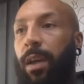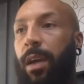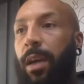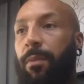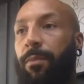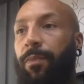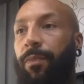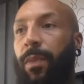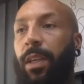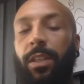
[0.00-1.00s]
um,
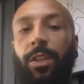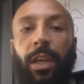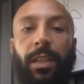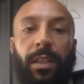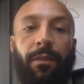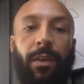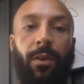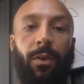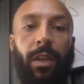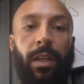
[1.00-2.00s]
it's a
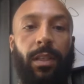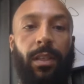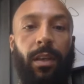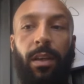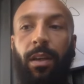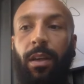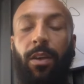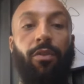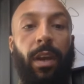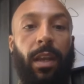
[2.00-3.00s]
Chesterfield and it's a
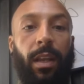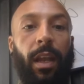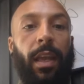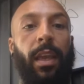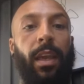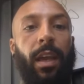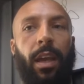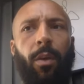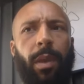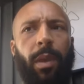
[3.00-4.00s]
Grigg. Like a
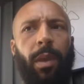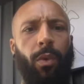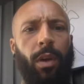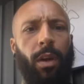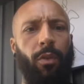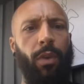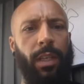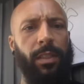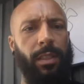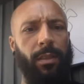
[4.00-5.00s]
lot of people are
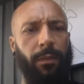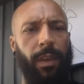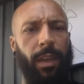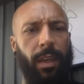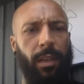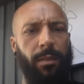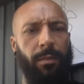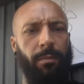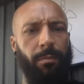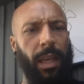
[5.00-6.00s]
already defeated
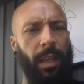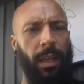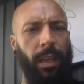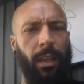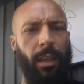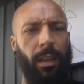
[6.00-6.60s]
mentally.